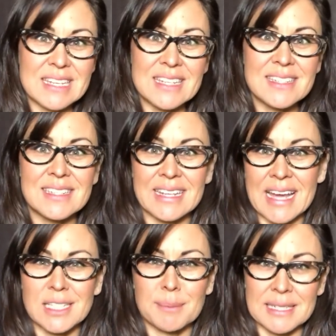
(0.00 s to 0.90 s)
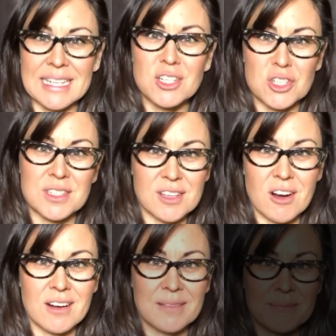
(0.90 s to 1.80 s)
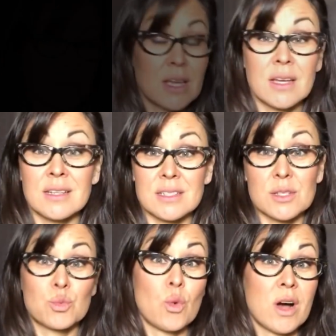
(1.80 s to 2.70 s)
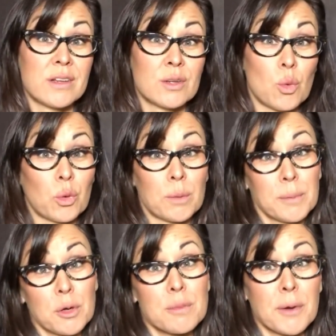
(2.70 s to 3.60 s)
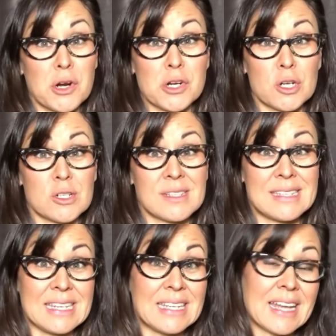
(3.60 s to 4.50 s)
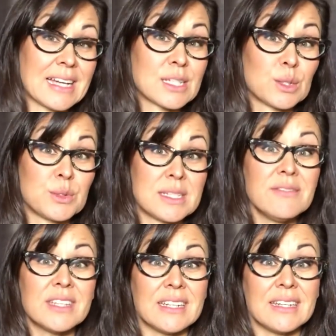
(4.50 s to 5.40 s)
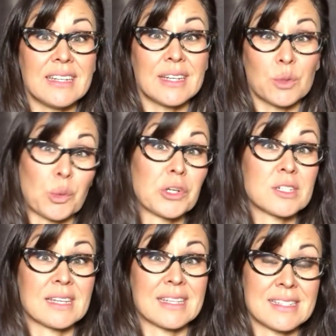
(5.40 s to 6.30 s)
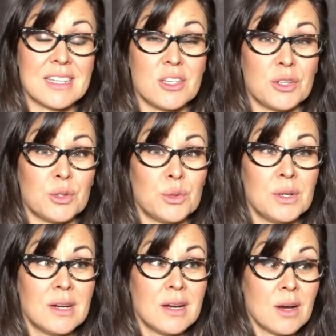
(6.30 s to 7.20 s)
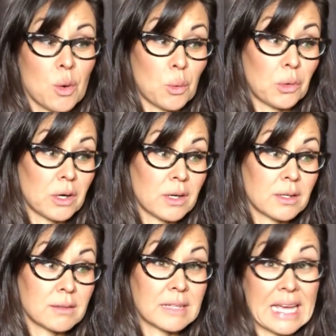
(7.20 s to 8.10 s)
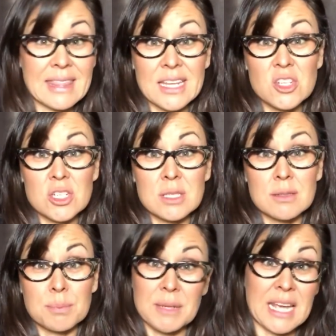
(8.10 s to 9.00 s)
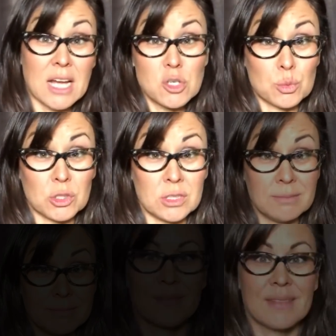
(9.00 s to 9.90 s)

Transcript: needs and expectations are. Does one or both partners need exclusivity in order to continue? Or can they just be casual?